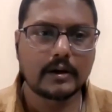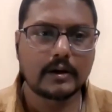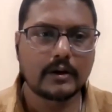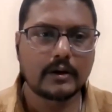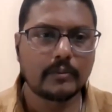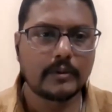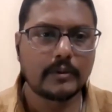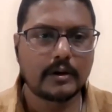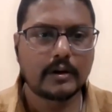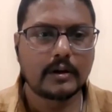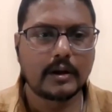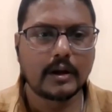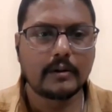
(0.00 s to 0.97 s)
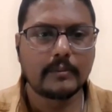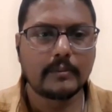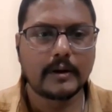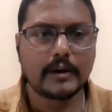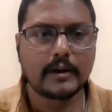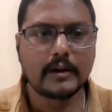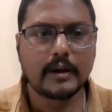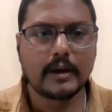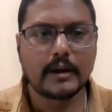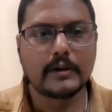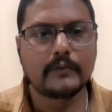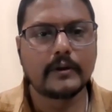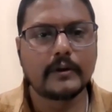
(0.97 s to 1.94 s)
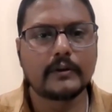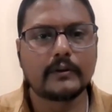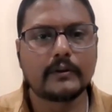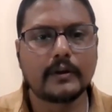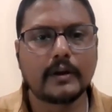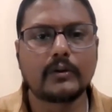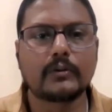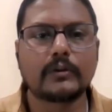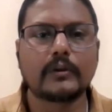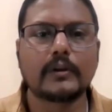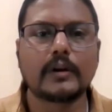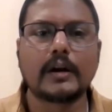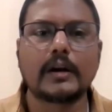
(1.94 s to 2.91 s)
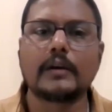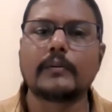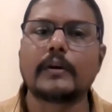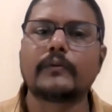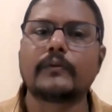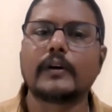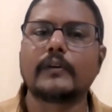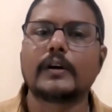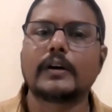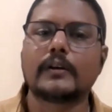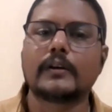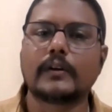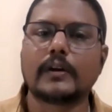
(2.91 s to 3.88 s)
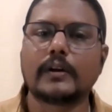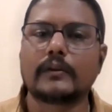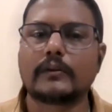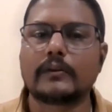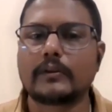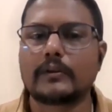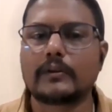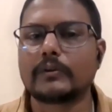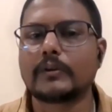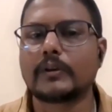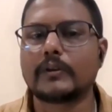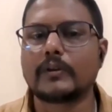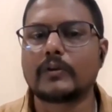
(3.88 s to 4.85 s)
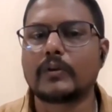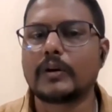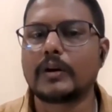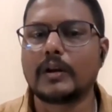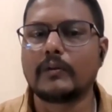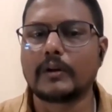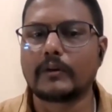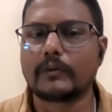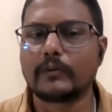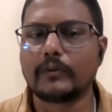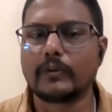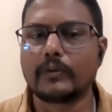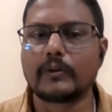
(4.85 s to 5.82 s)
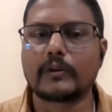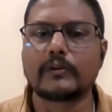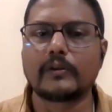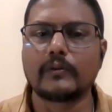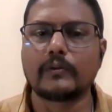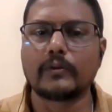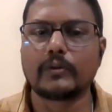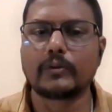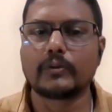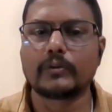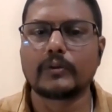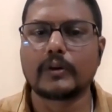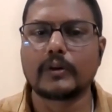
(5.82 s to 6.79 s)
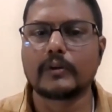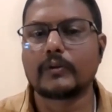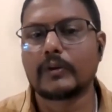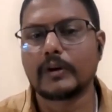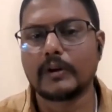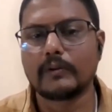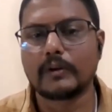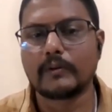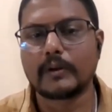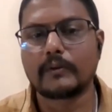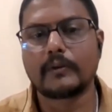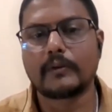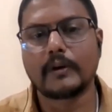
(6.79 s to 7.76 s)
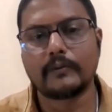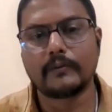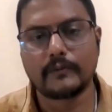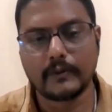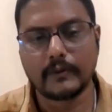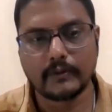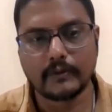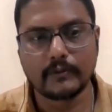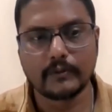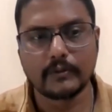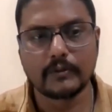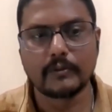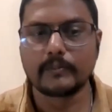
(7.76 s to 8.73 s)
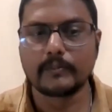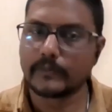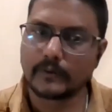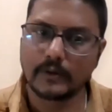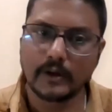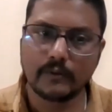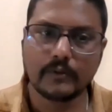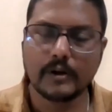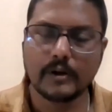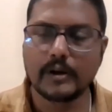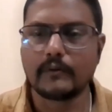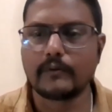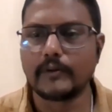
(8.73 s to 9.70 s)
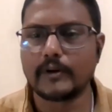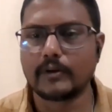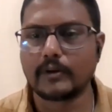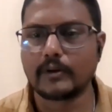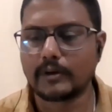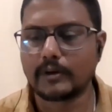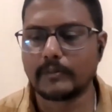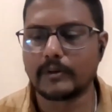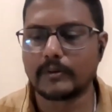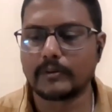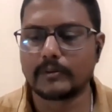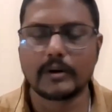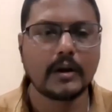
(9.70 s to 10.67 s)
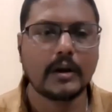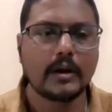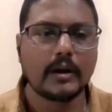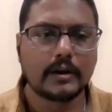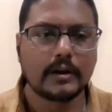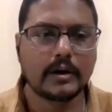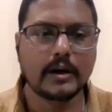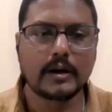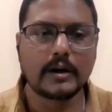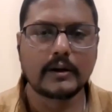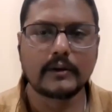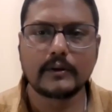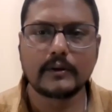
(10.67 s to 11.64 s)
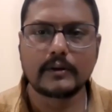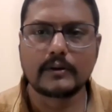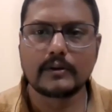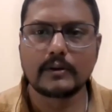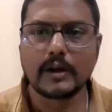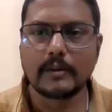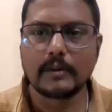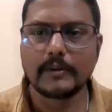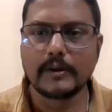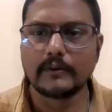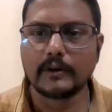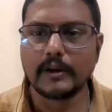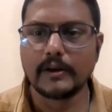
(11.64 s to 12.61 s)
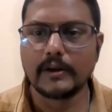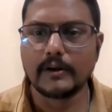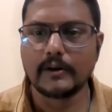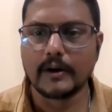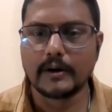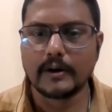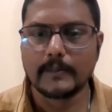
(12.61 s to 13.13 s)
human killed by elephants in 2019 were 586, 2020 was 464, 2021 was 554. Same way if we talk about the data, it can be easily read.